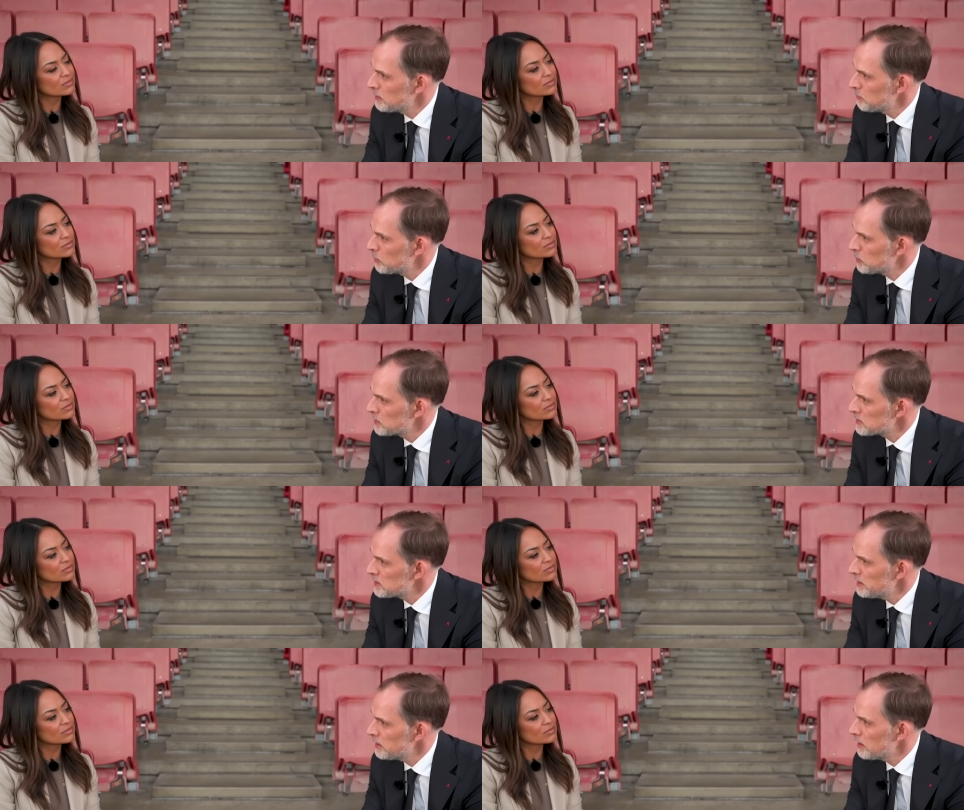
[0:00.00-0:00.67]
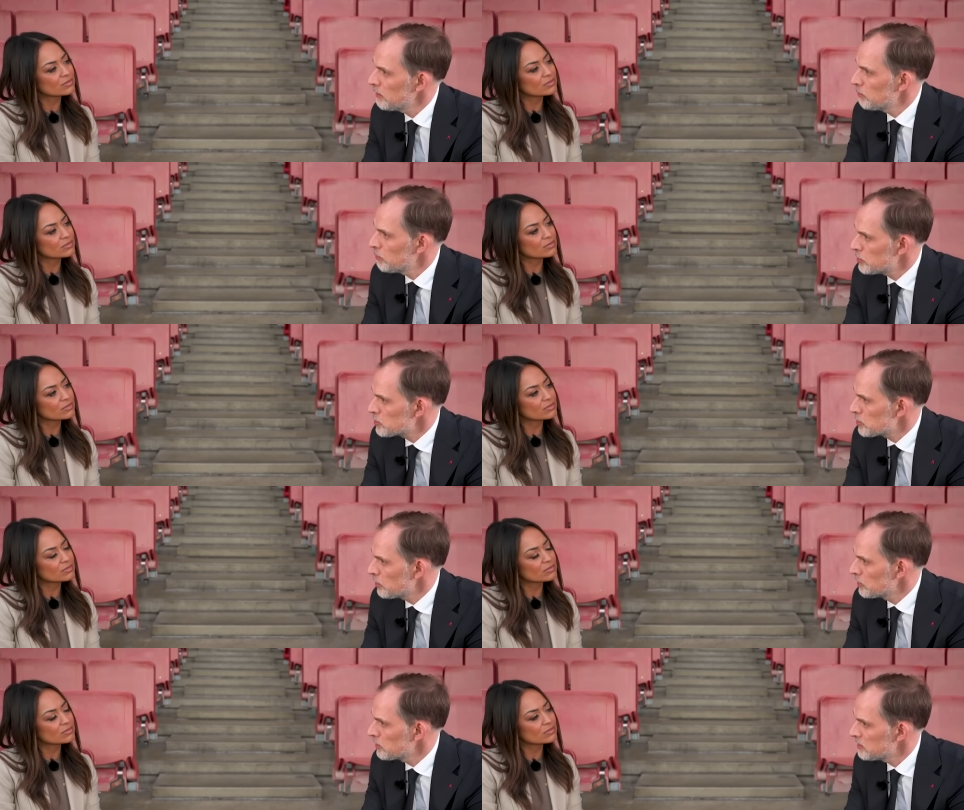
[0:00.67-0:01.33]
Speaker 1: in Bundesliga. We
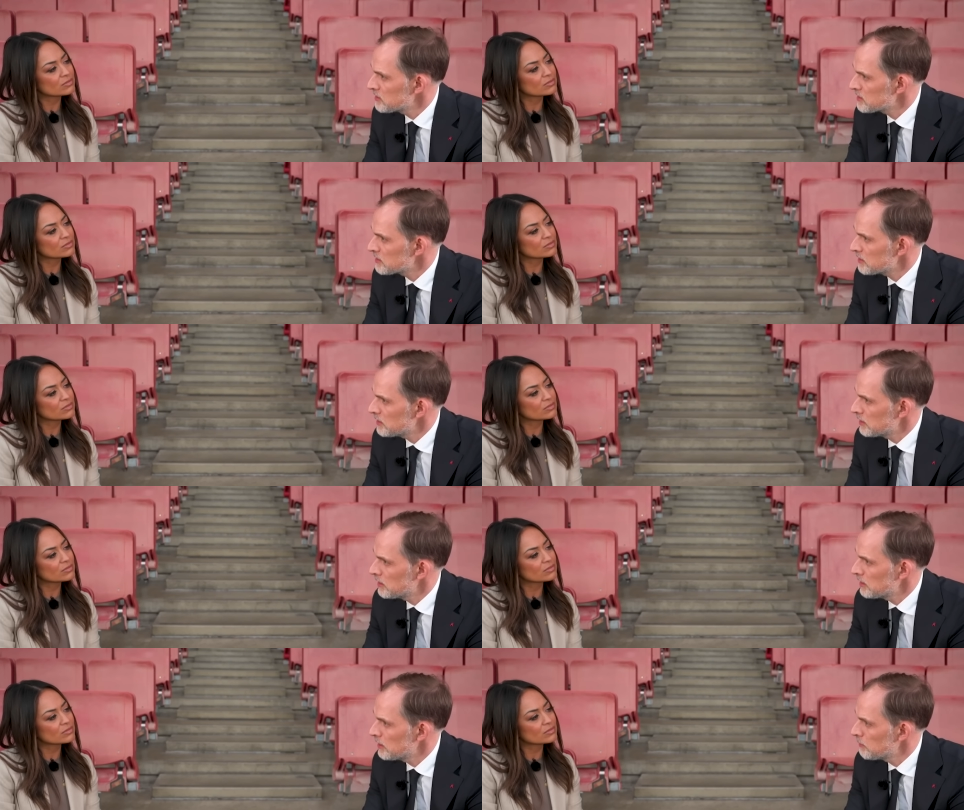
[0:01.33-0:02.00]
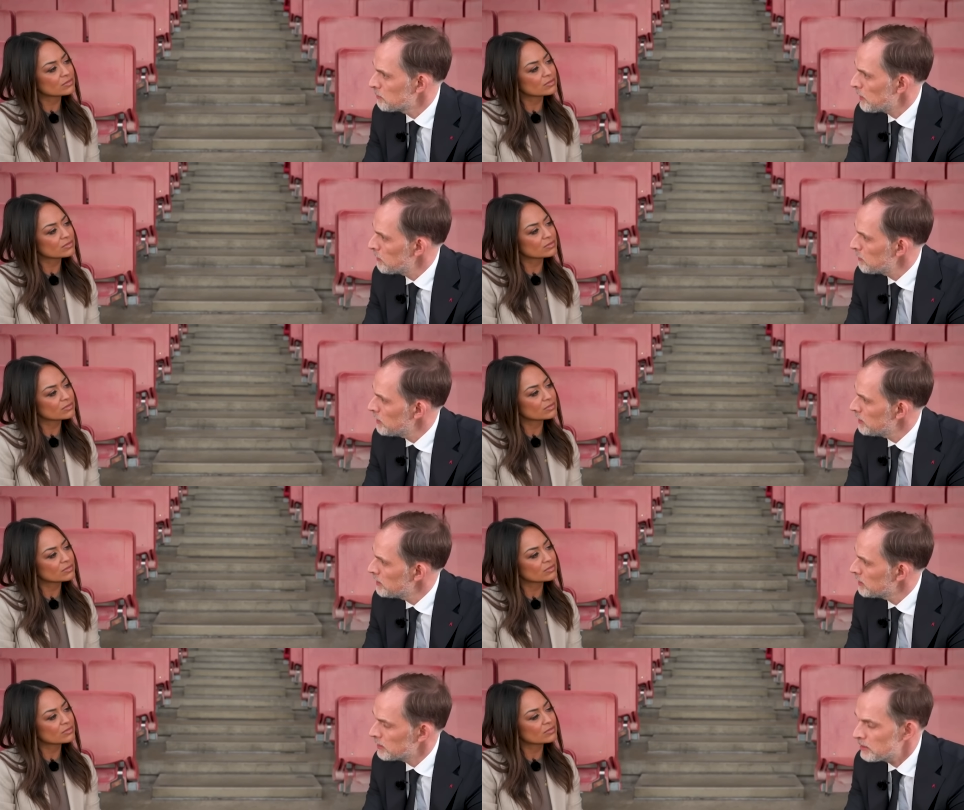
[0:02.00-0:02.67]
showed this in, in Premier
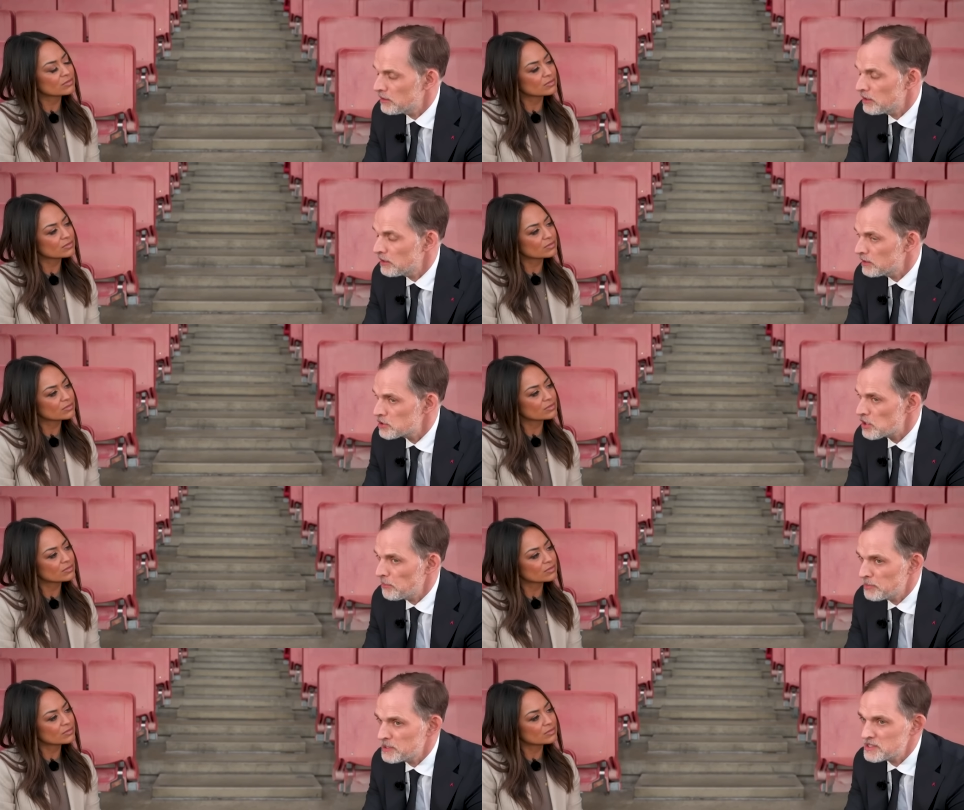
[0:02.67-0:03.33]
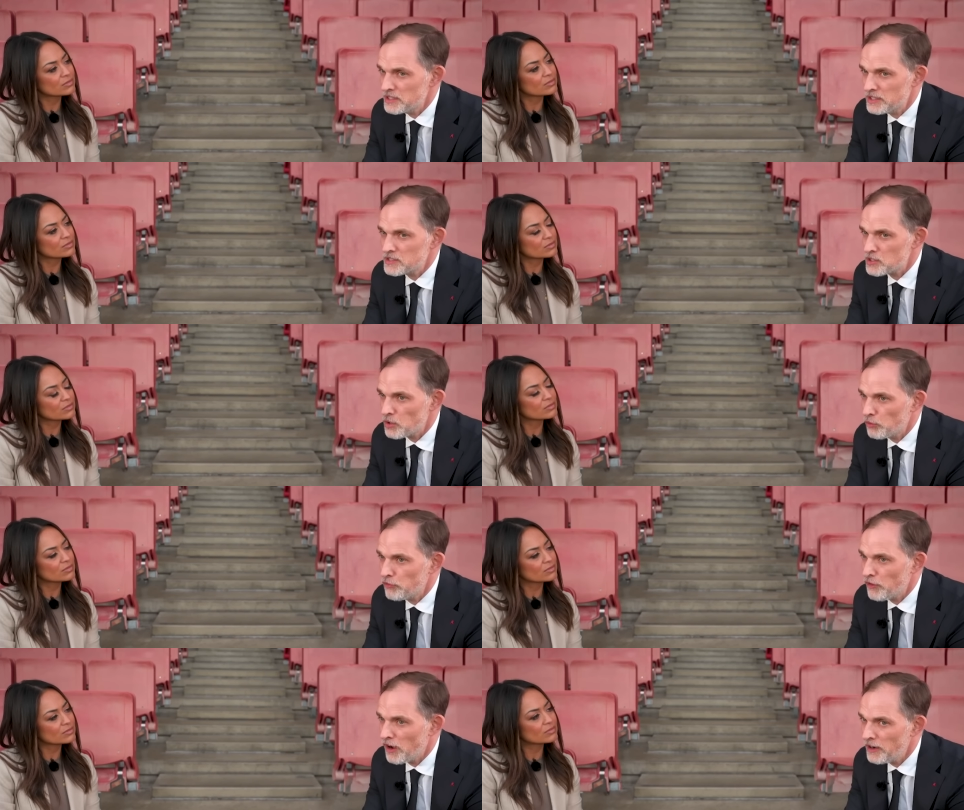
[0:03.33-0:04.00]
League, in, in Champions League
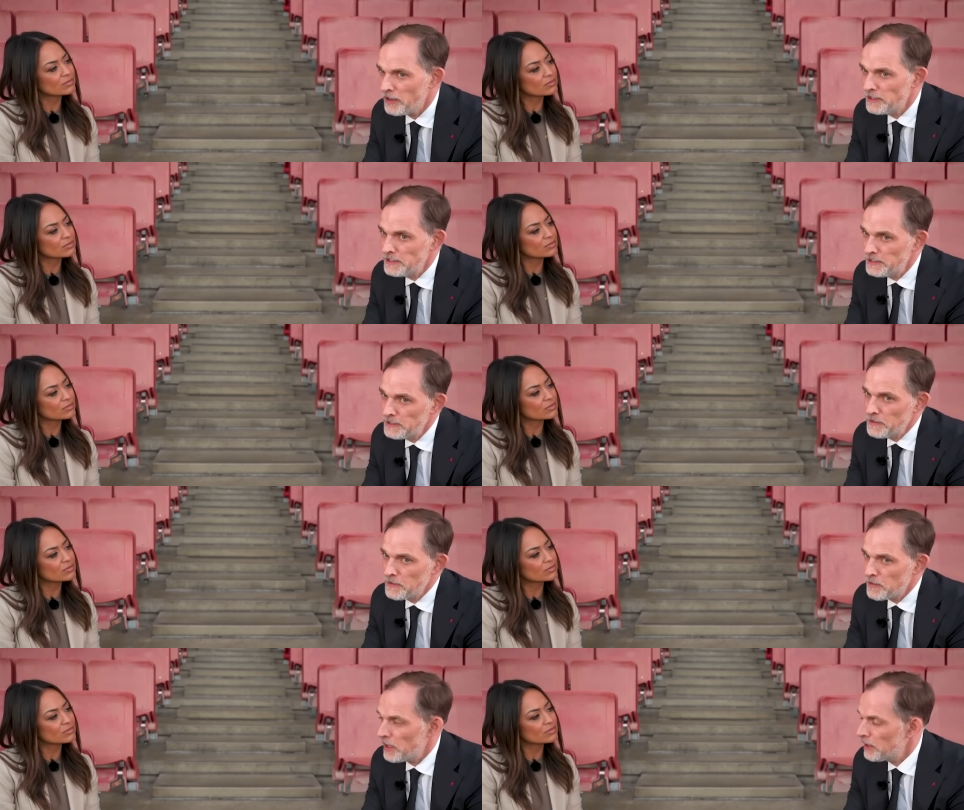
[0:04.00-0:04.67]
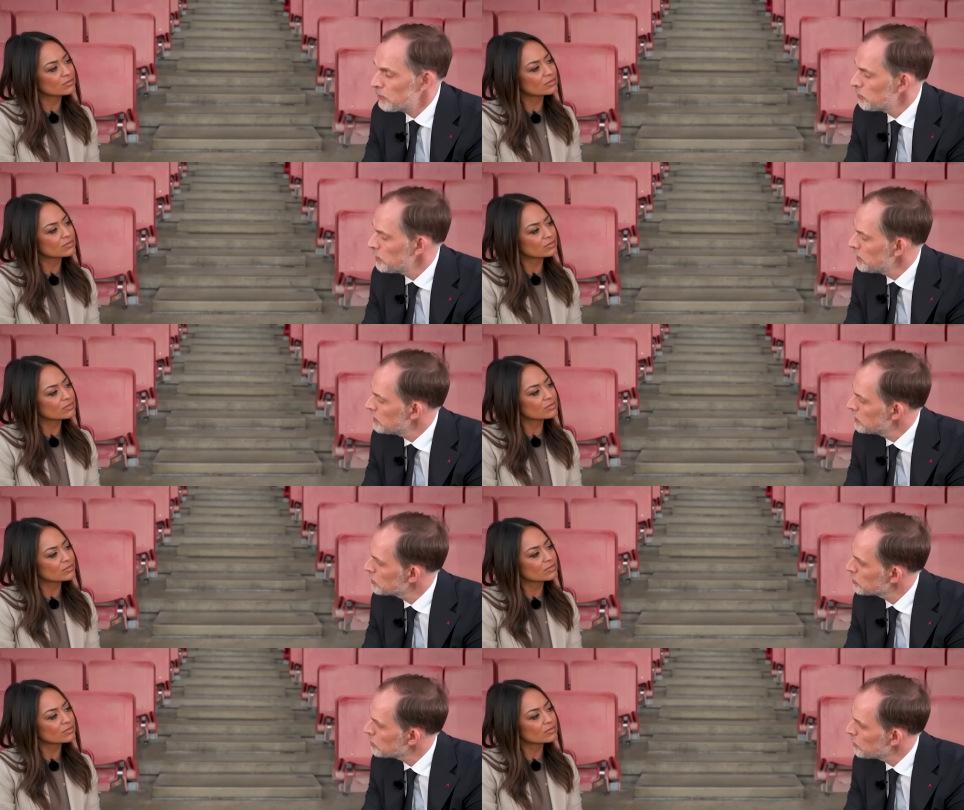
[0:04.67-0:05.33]
so far, and we need
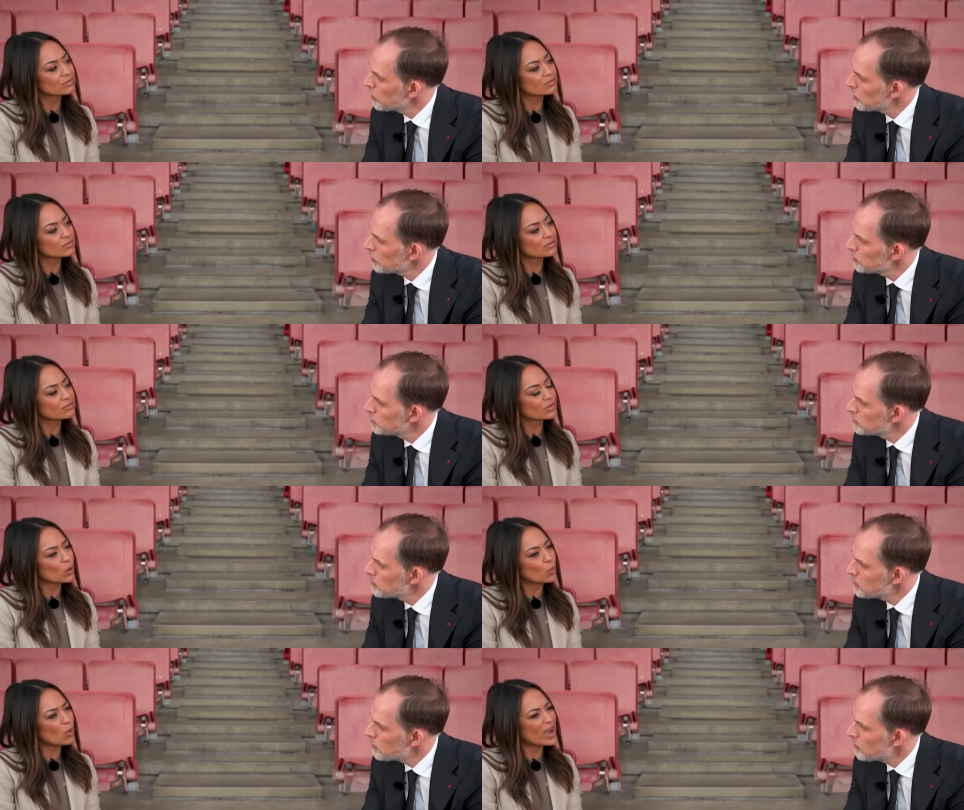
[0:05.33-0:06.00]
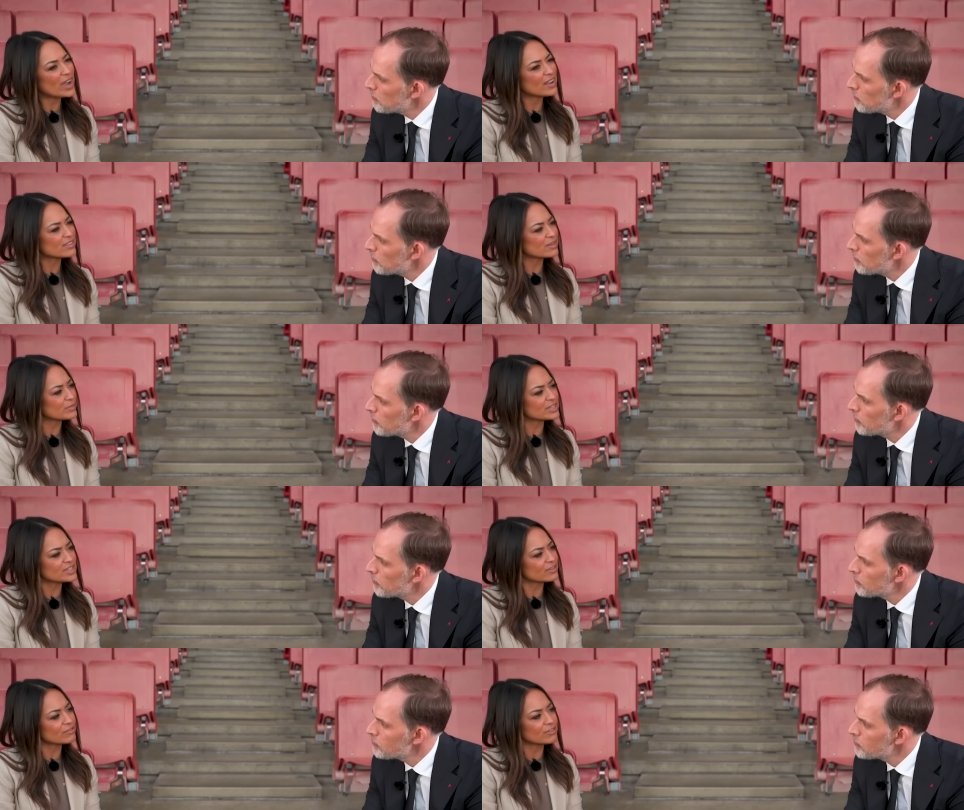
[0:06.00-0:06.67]
it tomorrow.
Speaker 2: Why has it
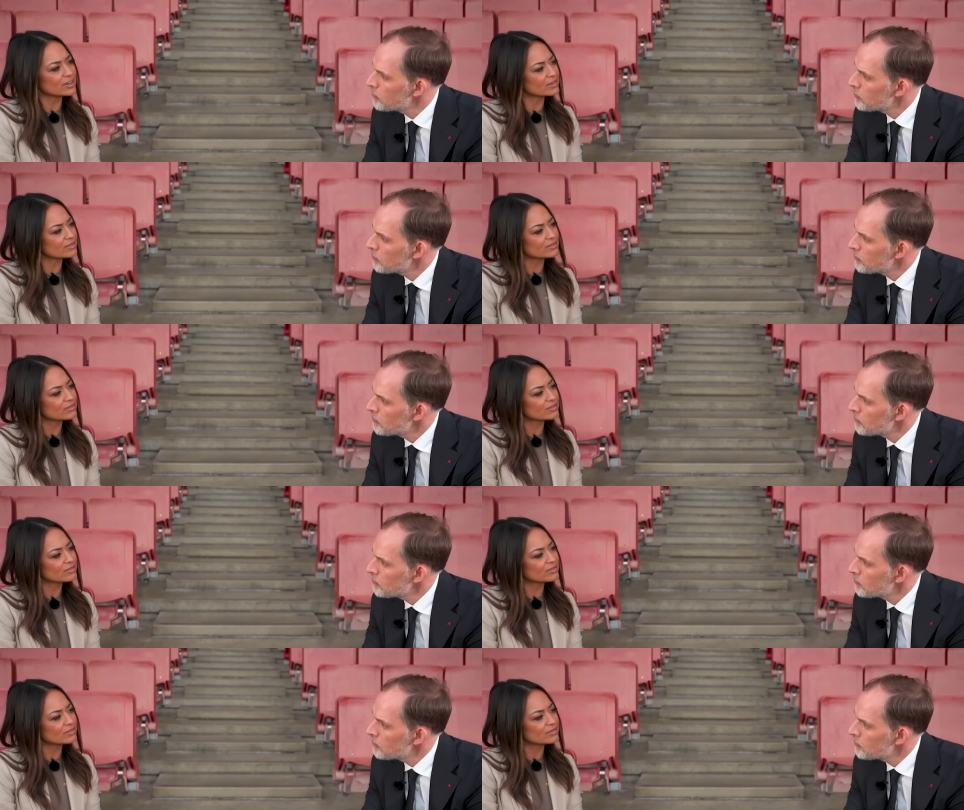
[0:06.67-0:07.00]
been different?